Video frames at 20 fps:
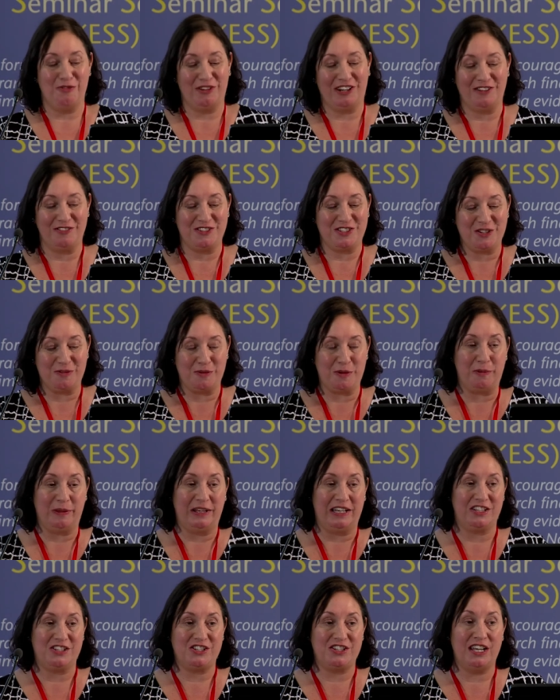when I was doing my
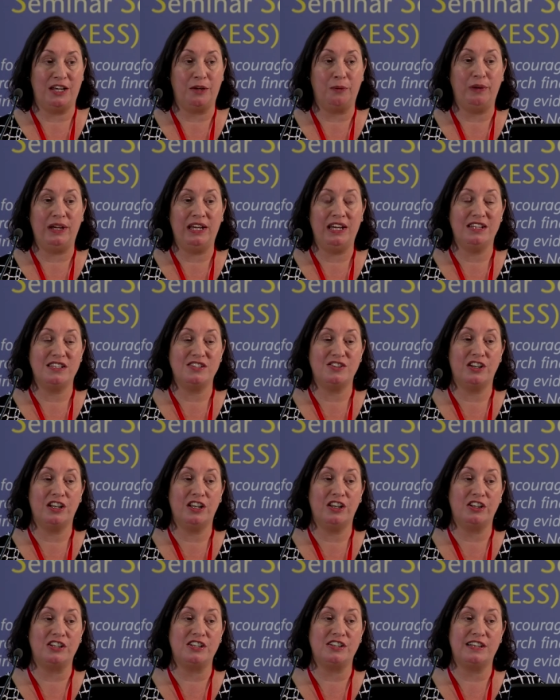PhD, we had sort of
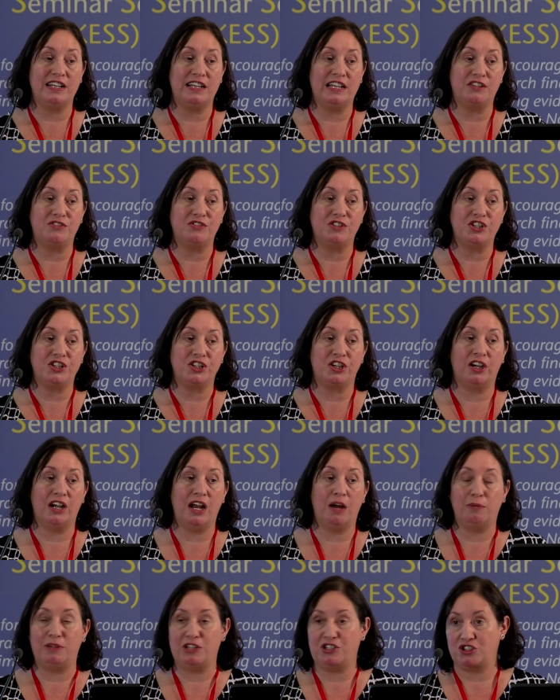looked at the literature
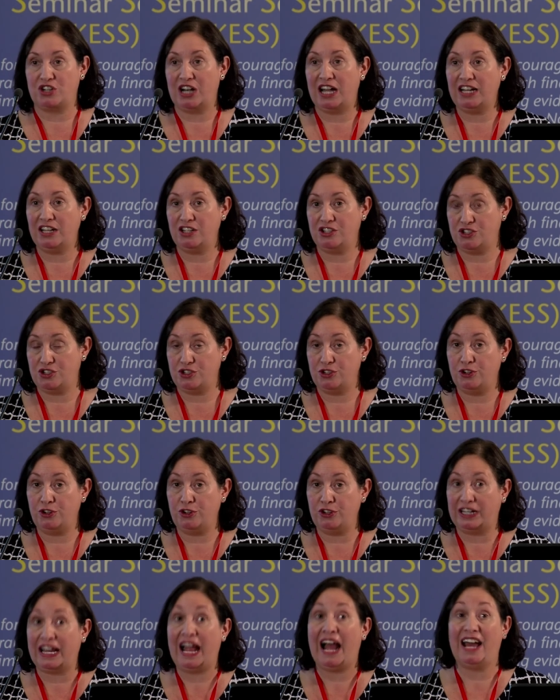and we tried
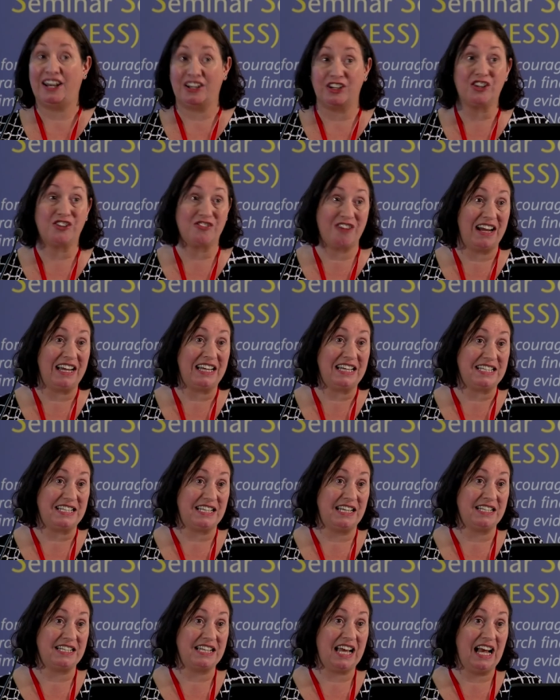to categorise
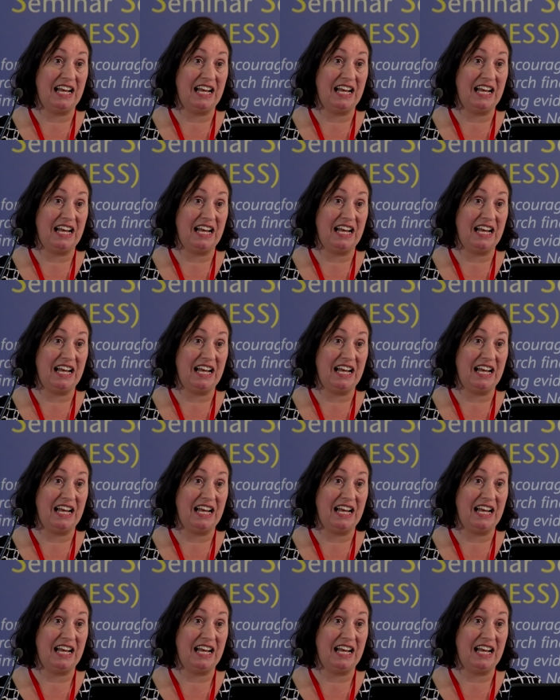it